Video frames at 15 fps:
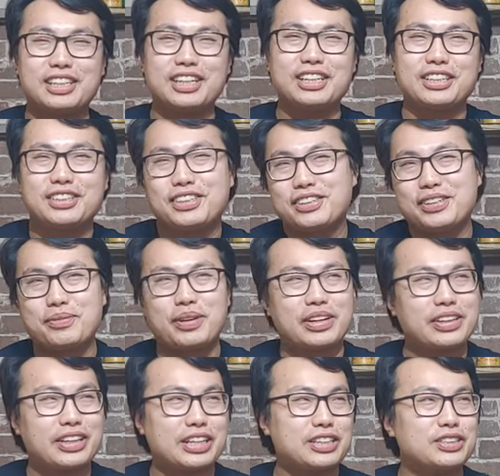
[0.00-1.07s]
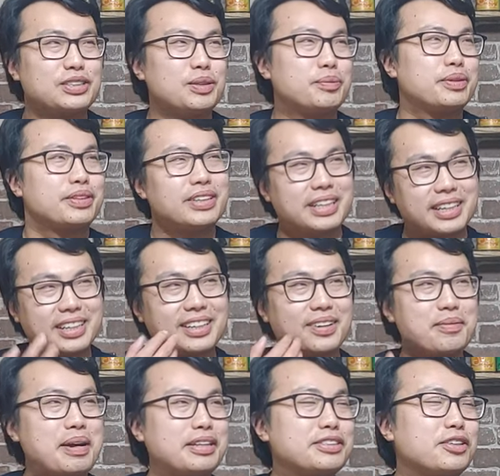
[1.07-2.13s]
you, you eat one, like you're super, like you
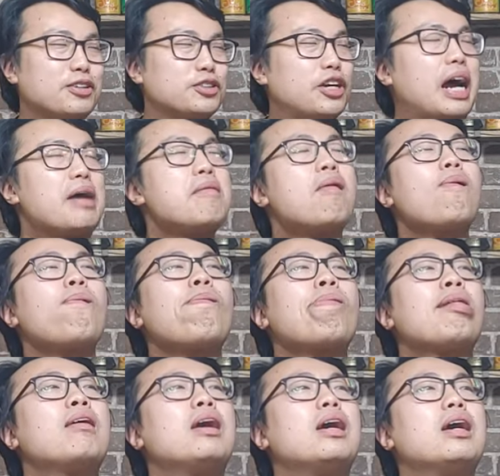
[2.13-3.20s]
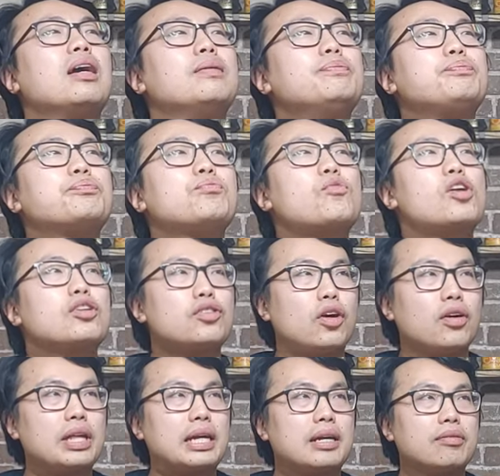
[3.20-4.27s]
know, mouth's all dry. Um, so
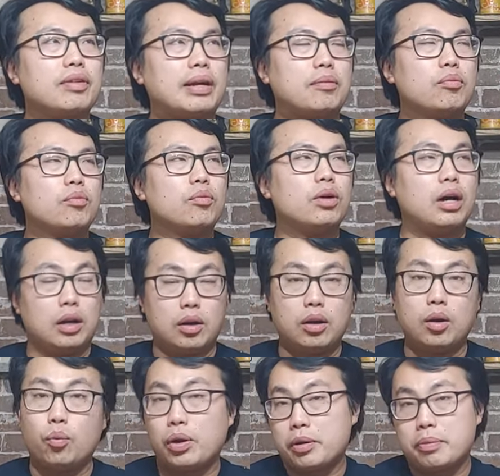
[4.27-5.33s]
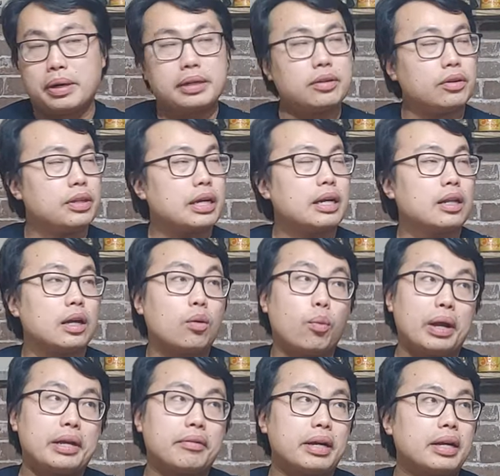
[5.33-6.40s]
all that kind of like uh, Wonder Bread, all that kind of like
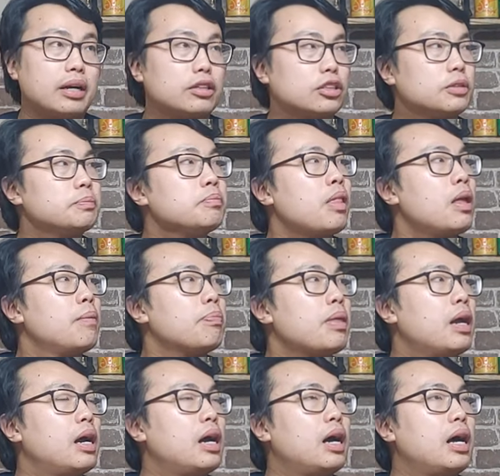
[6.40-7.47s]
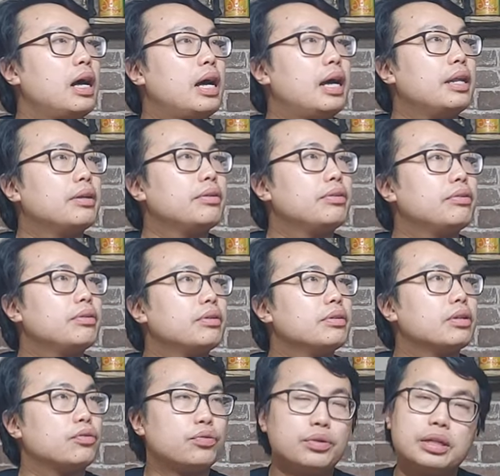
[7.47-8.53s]
white grain character, and
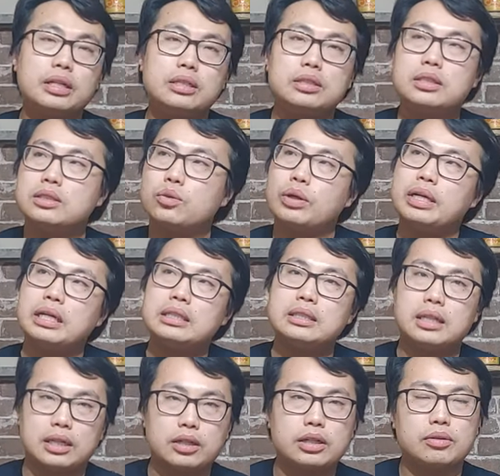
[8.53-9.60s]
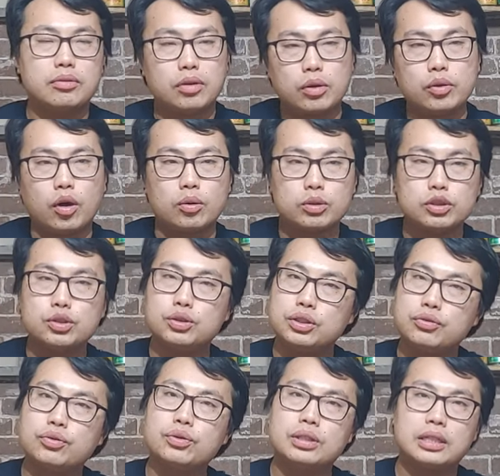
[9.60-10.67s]
the fruitiness is quite nice. Like it, along with the
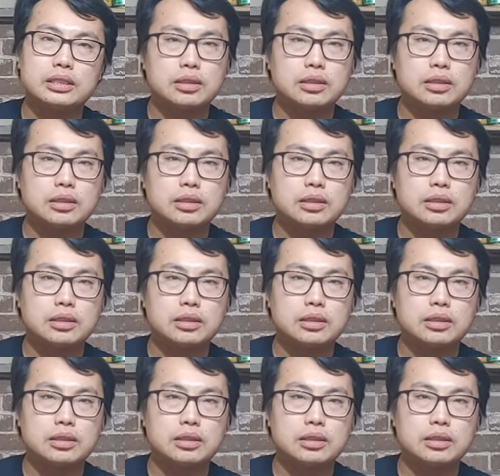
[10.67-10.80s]
juicy fruit, you